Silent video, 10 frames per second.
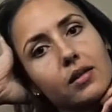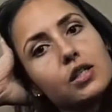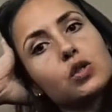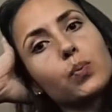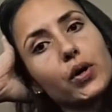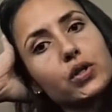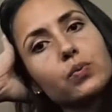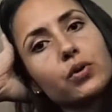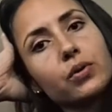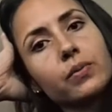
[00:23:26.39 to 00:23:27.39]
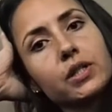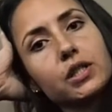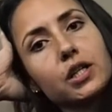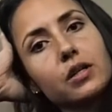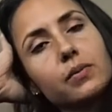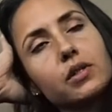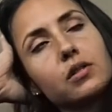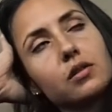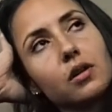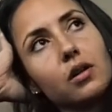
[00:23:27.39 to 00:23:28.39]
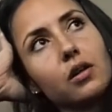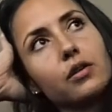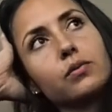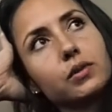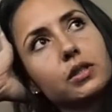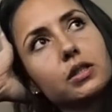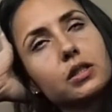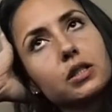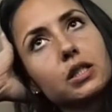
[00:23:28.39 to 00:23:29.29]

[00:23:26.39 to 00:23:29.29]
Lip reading: It's possible in my chair, but it's a lot of work.